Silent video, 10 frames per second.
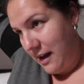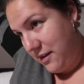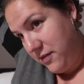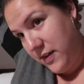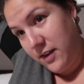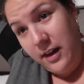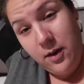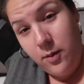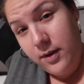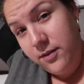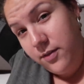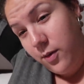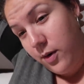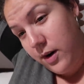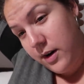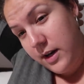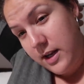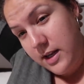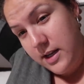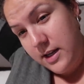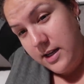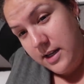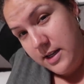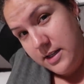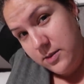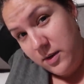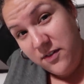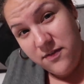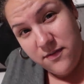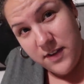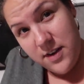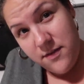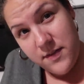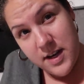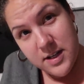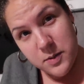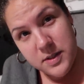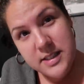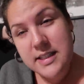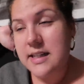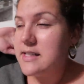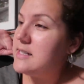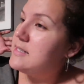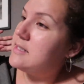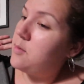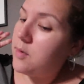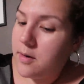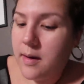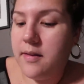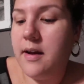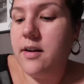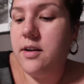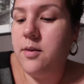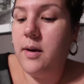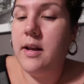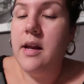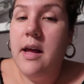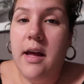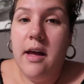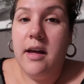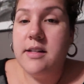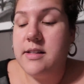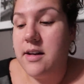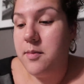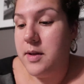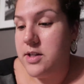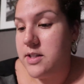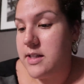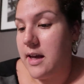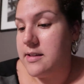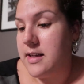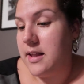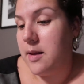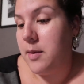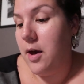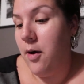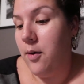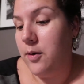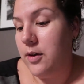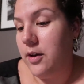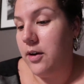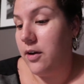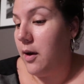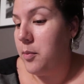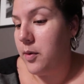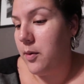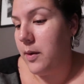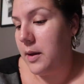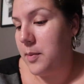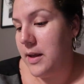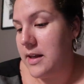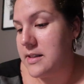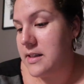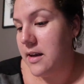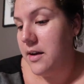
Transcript: I feel like 140s, 150s, 160s, somewhere around there. You know what? Instead of me just guessing, let me go look her up real quick because